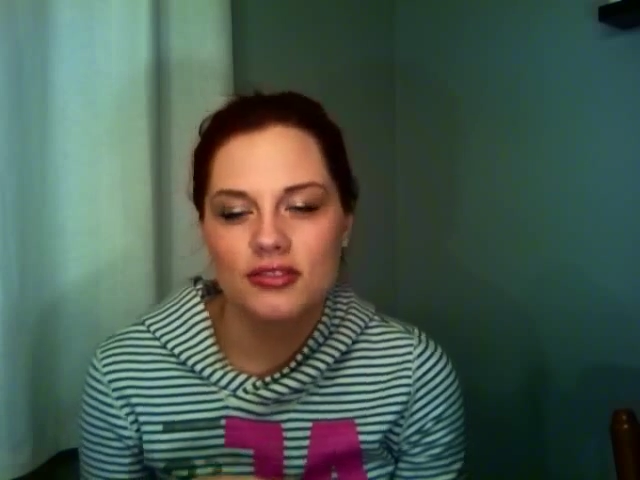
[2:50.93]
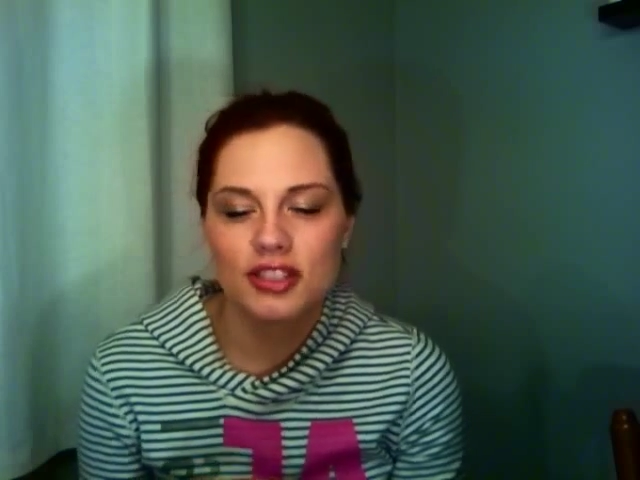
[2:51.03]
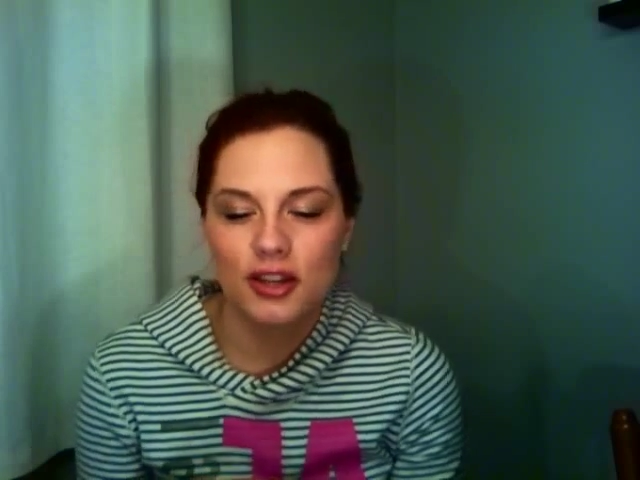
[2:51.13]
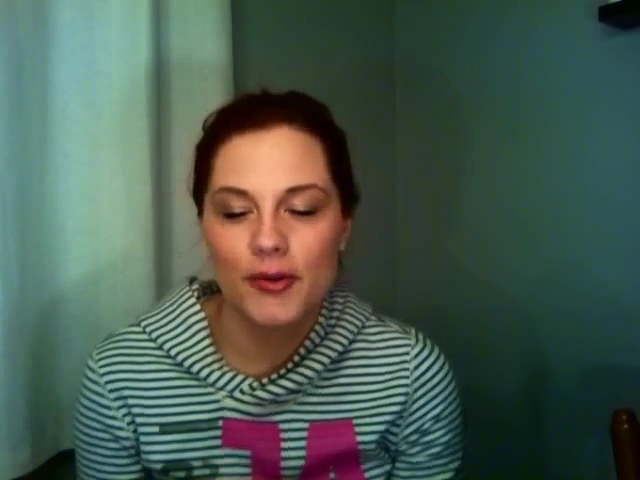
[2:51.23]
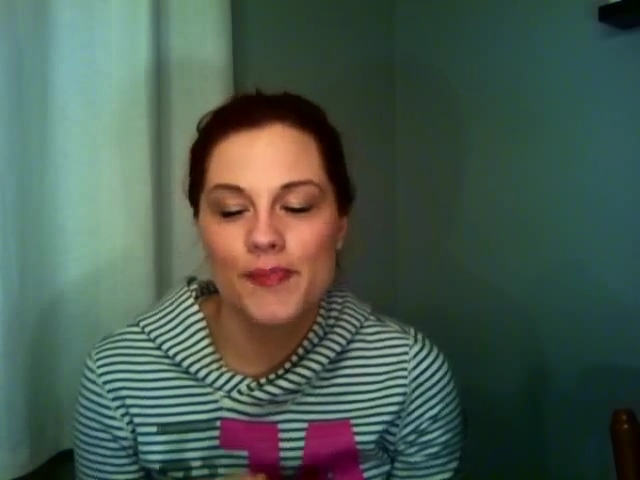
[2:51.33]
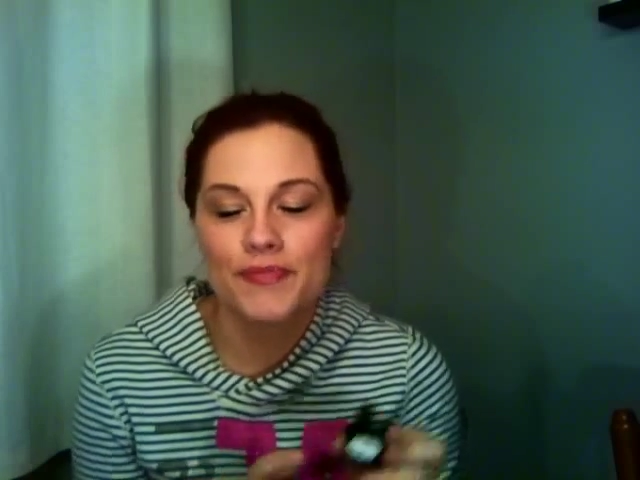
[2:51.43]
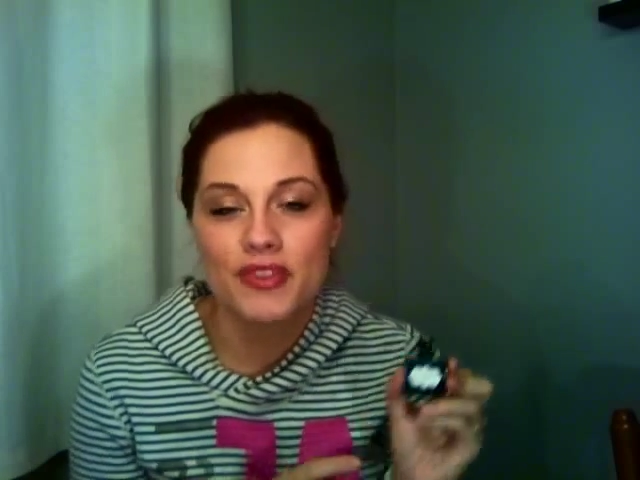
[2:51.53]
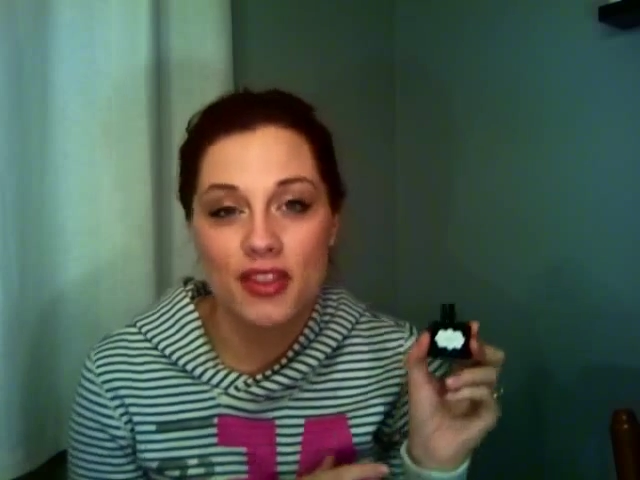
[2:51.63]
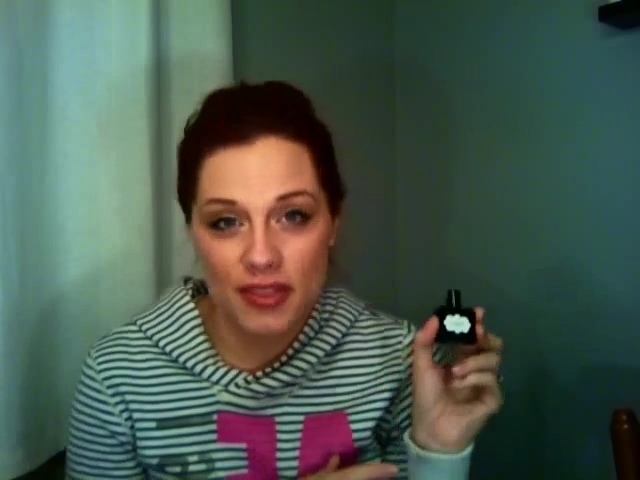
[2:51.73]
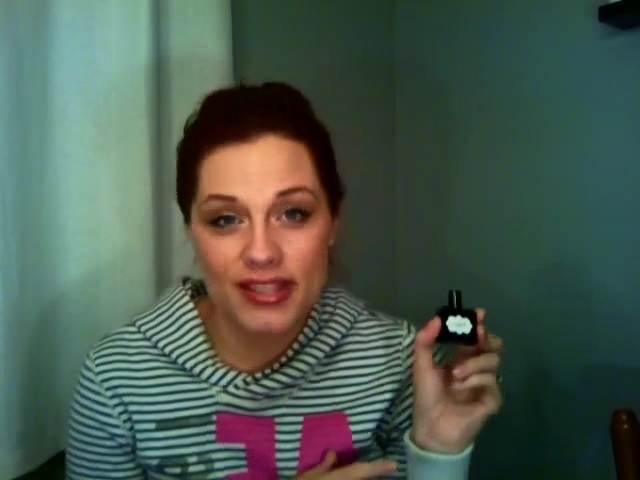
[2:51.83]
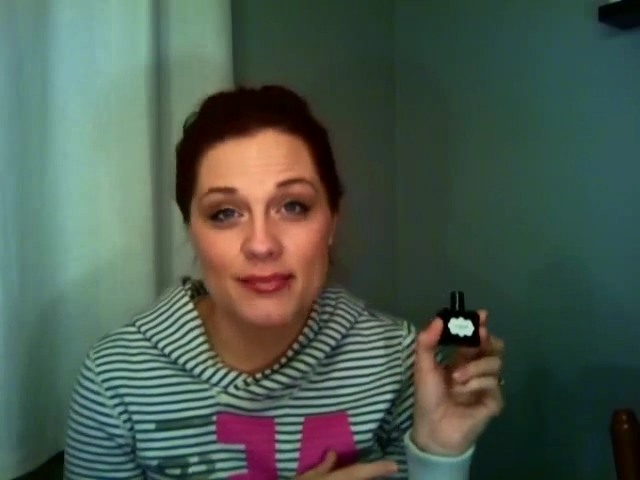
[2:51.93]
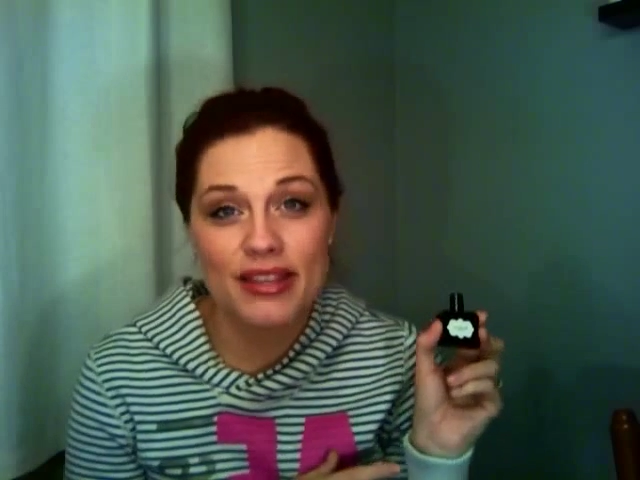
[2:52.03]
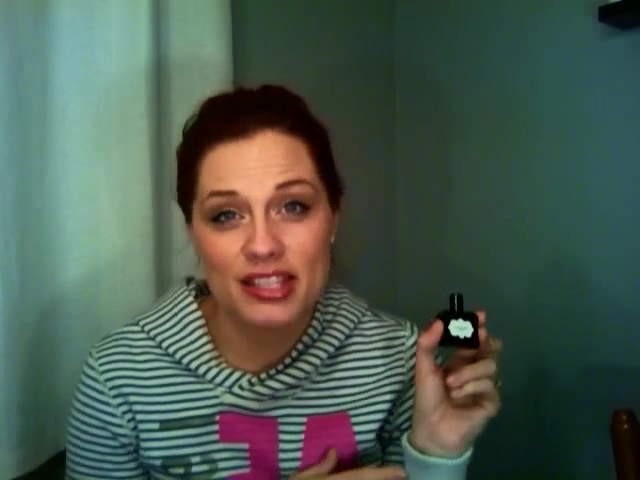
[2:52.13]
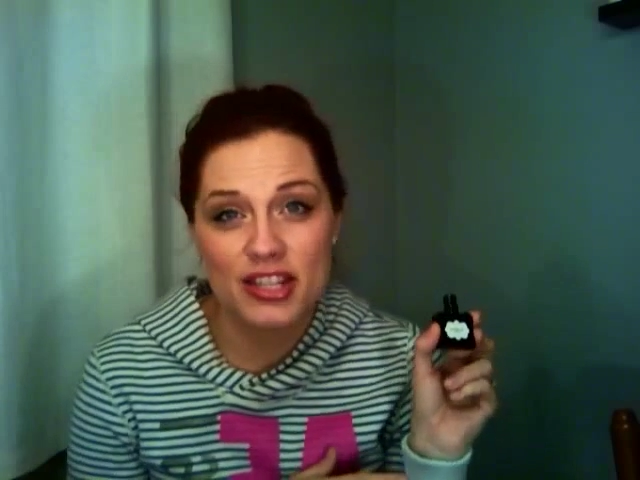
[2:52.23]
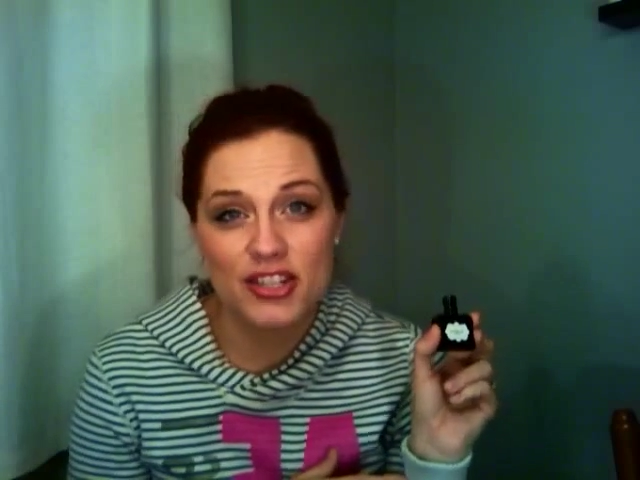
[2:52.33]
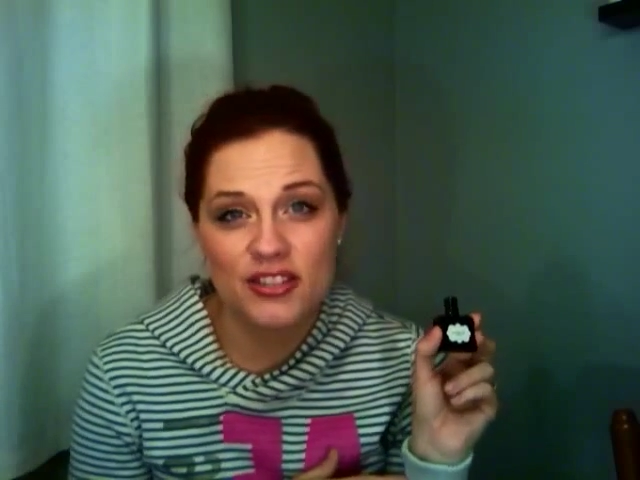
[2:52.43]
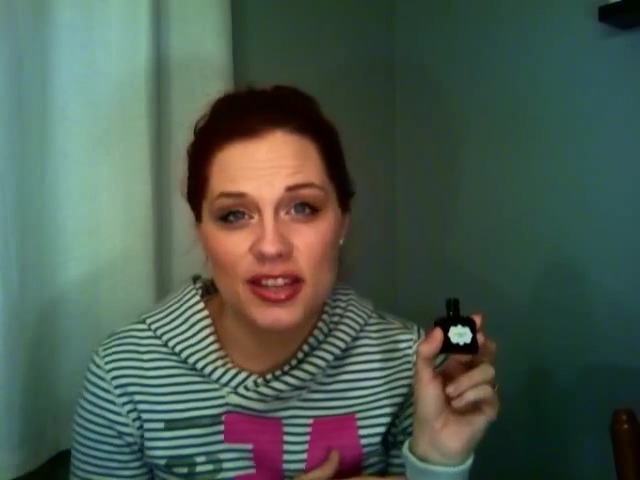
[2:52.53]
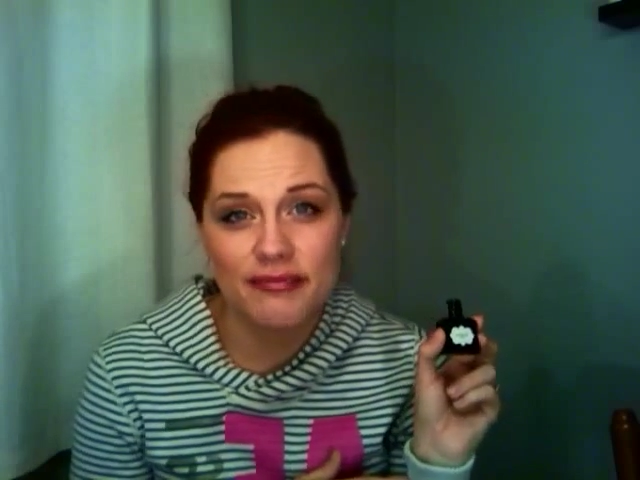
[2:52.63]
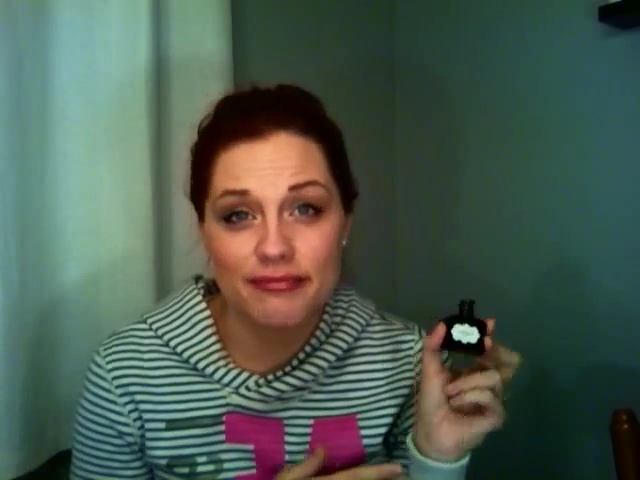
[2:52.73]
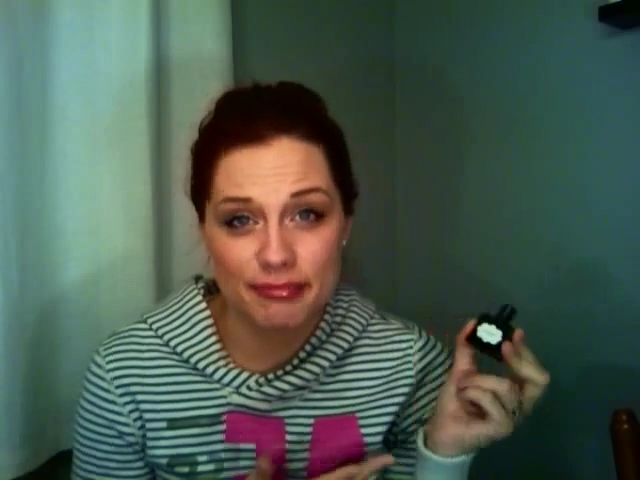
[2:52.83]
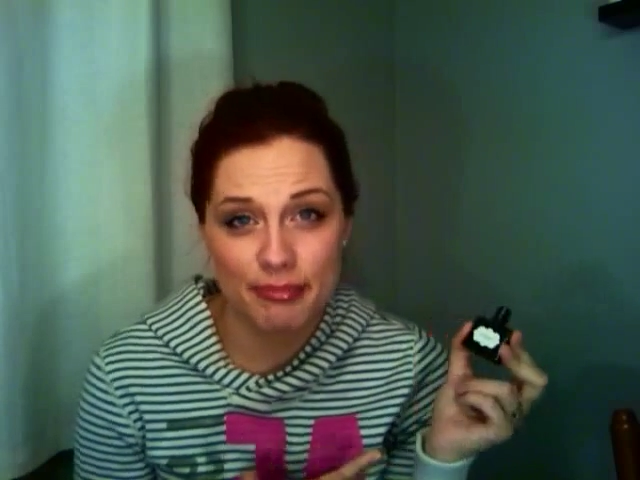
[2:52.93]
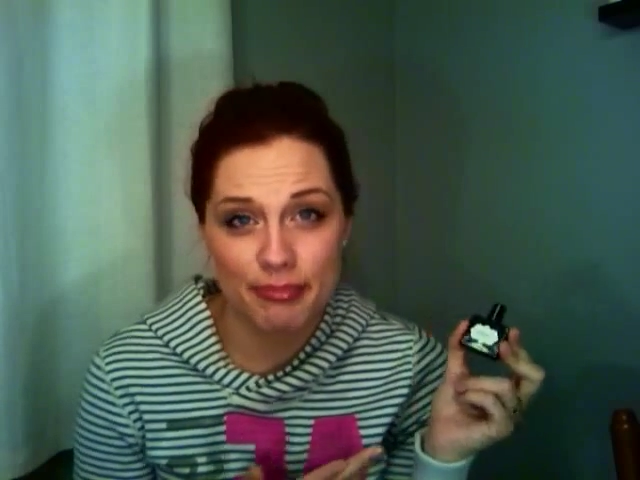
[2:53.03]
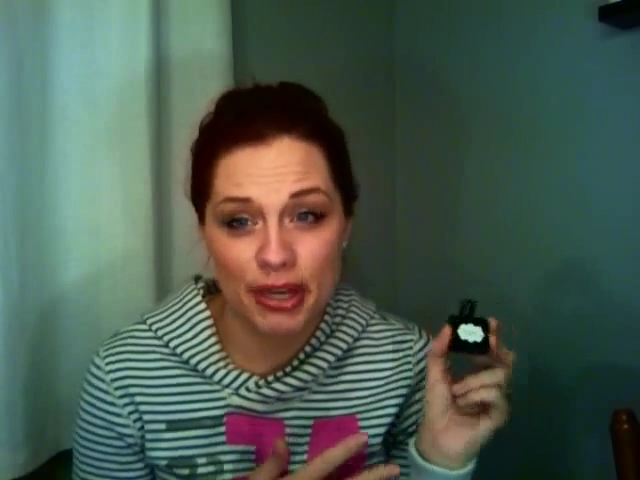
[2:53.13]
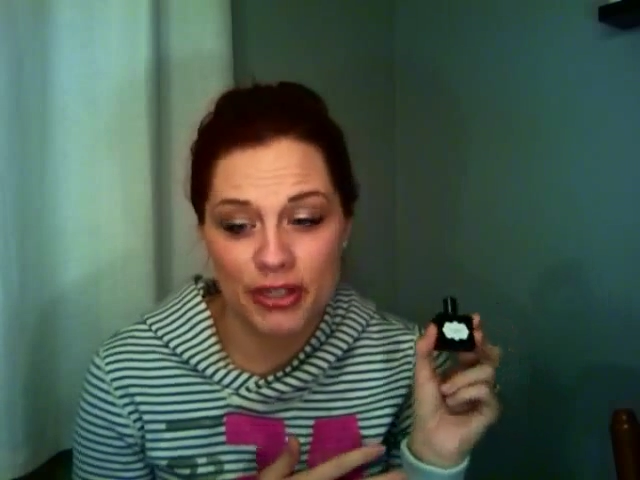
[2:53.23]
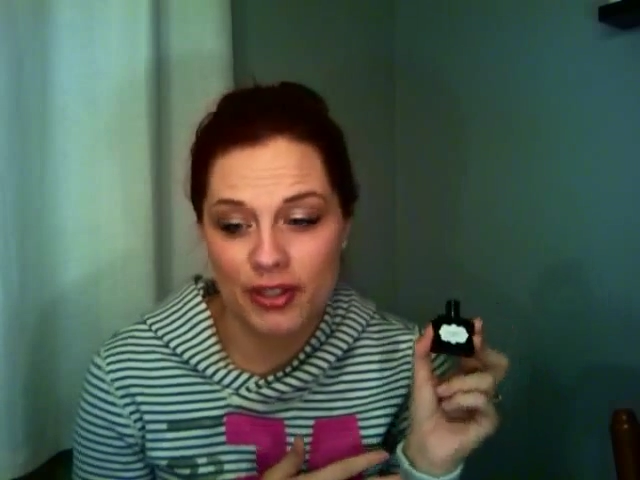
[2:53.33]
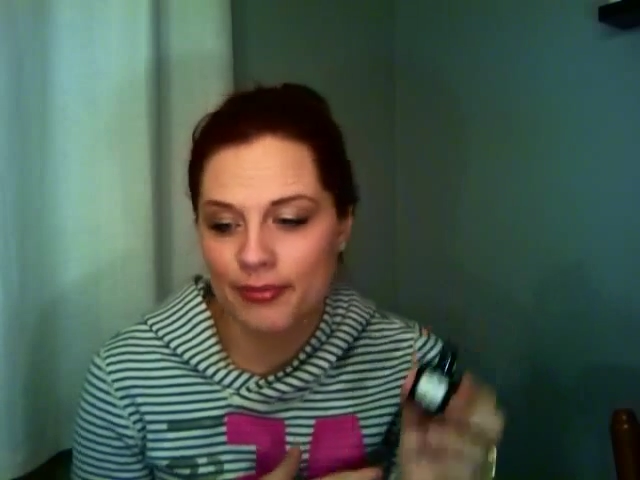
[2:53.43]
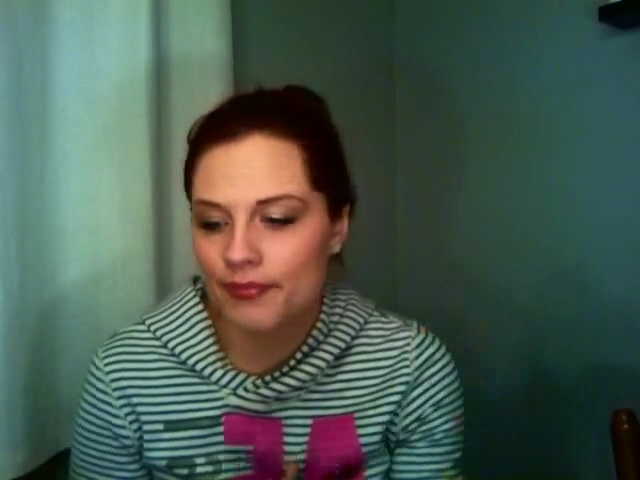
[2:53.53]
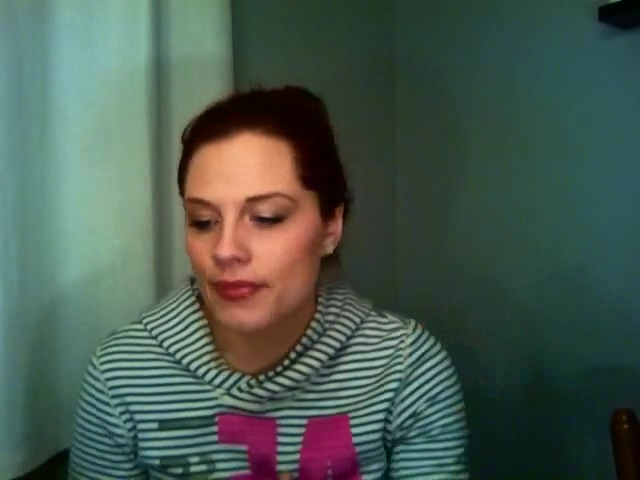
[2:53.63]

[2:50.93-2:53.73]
So this is my signature scent, apparently.